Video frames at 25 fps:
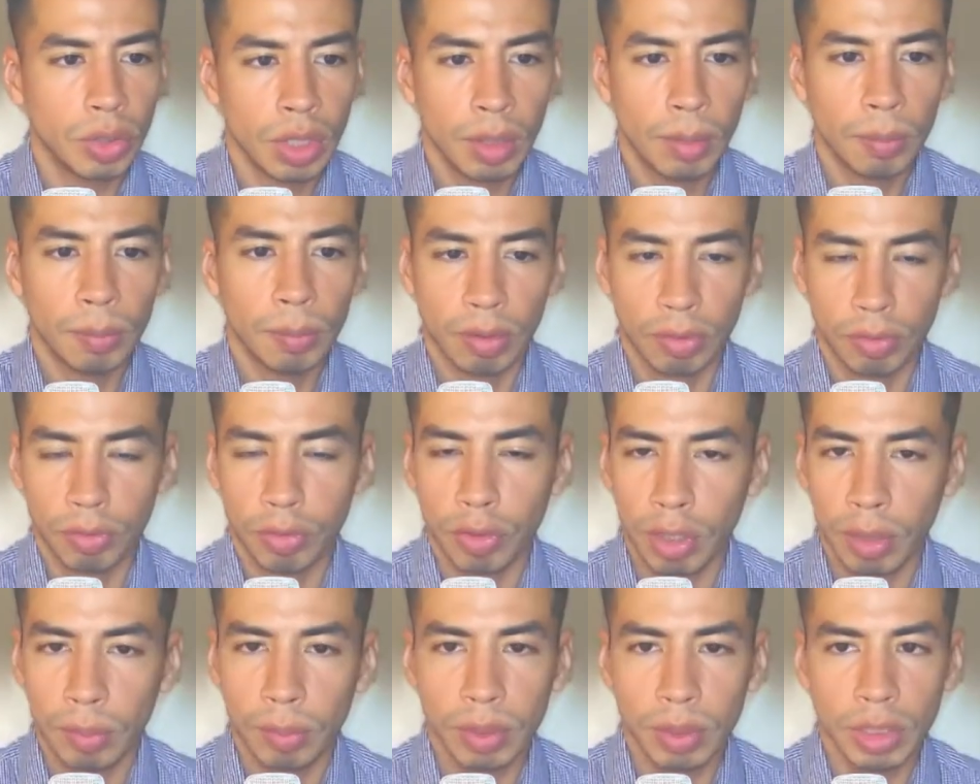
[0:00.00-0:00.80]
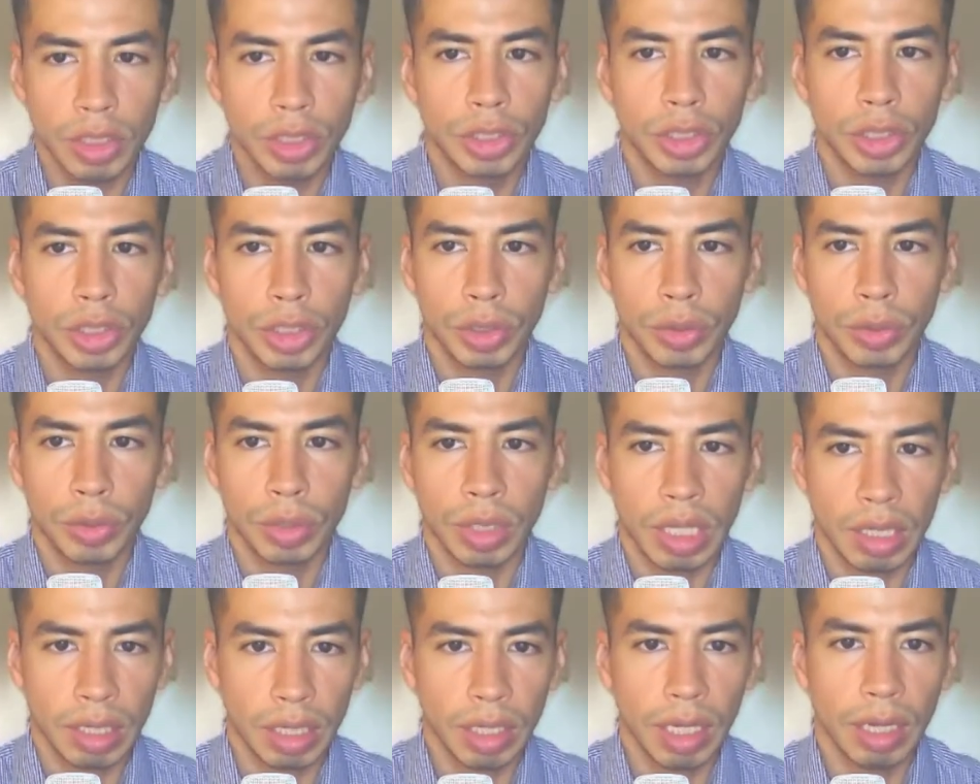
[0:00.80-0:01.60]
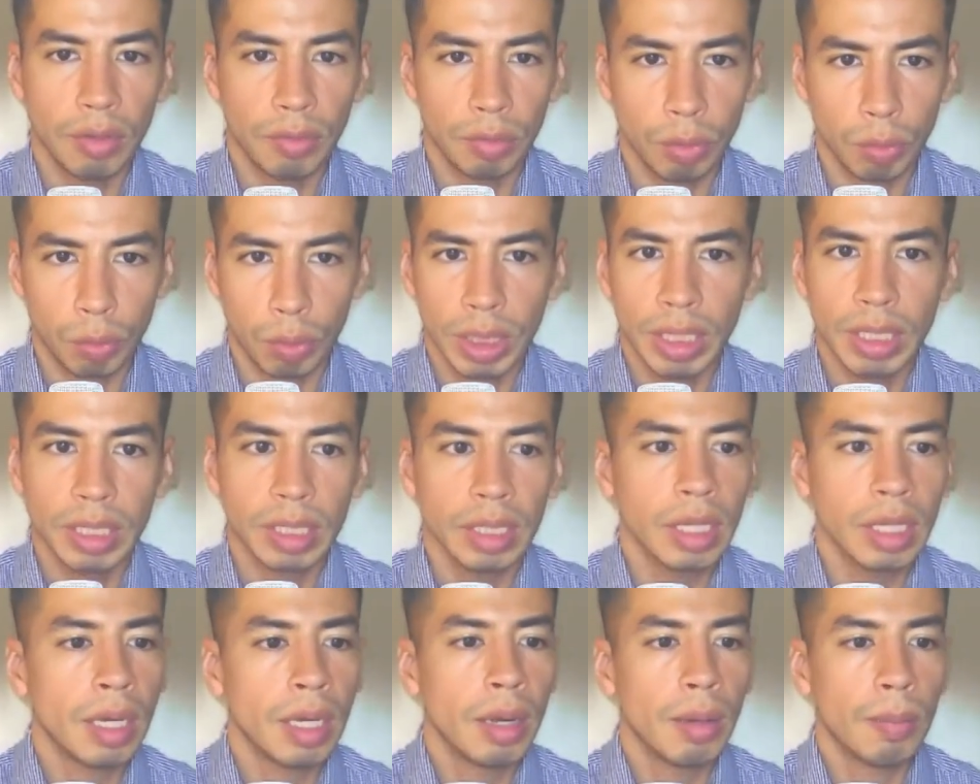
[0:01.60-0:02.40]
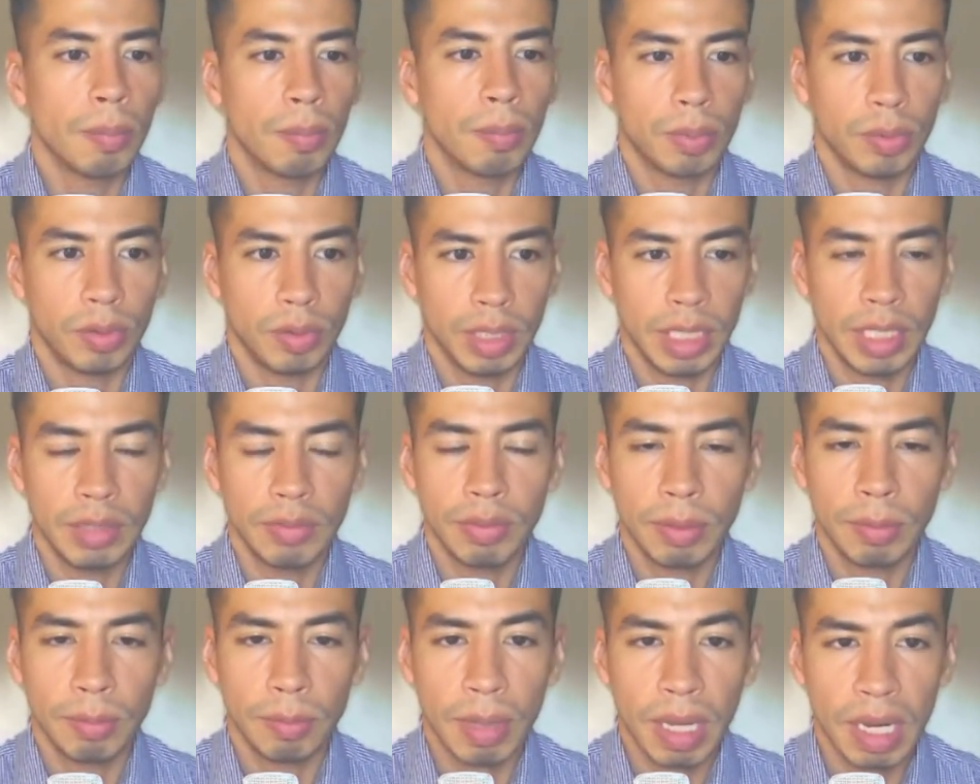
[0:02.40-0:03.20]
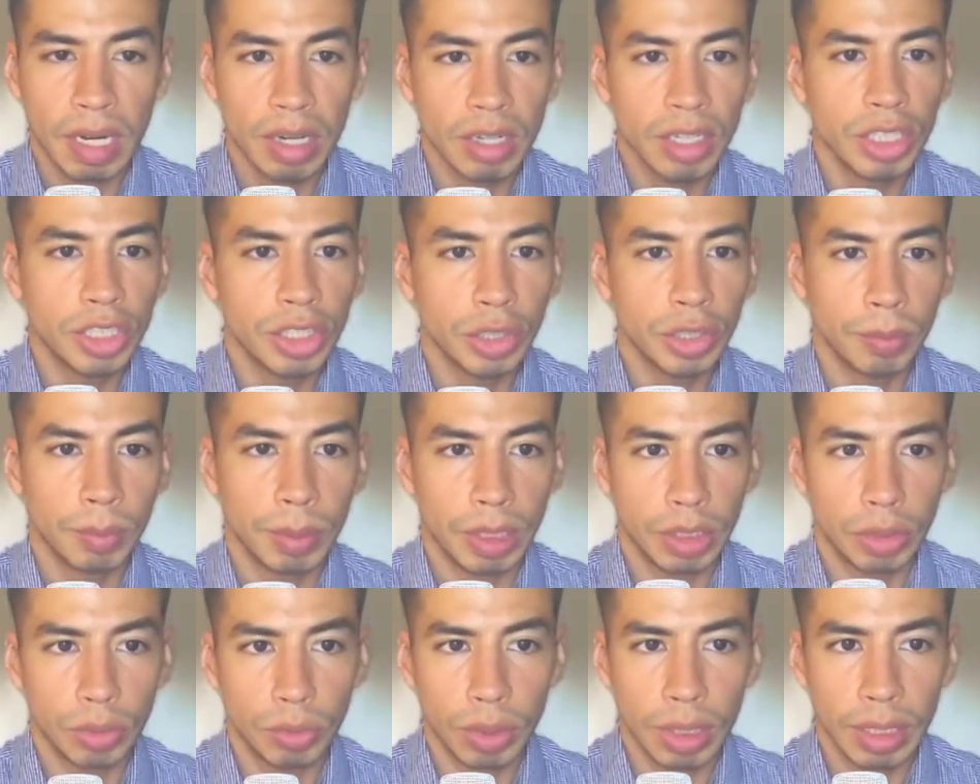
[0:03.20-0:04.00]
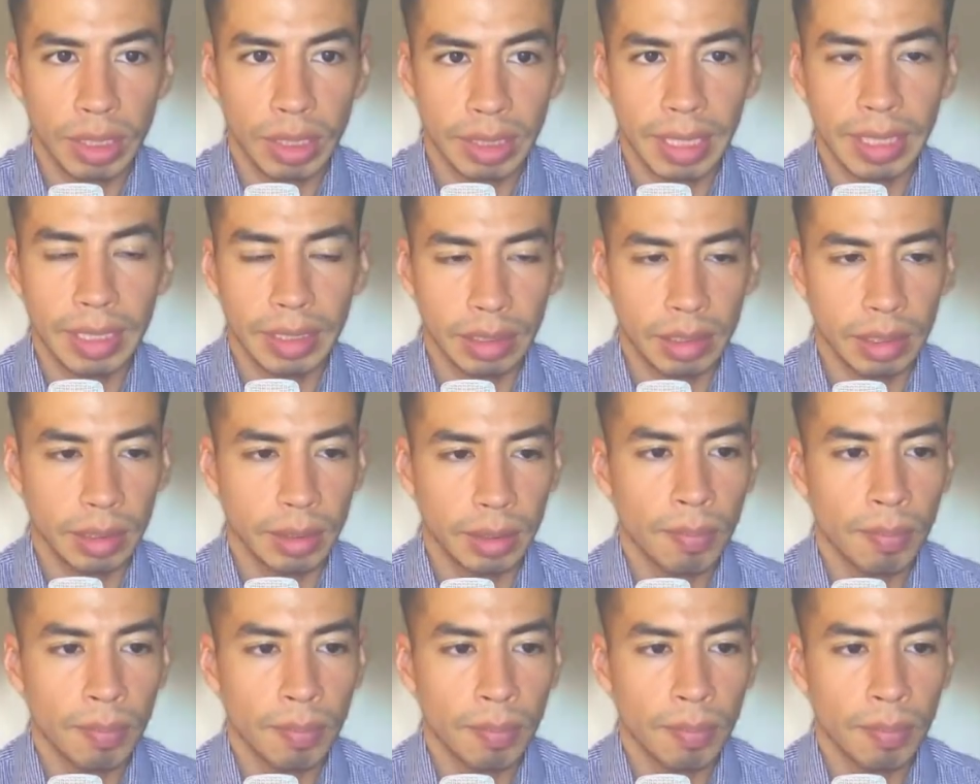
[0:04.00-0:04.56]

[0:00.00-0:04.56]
Preferably, you should do it every week, or even better, you should be doing it daily.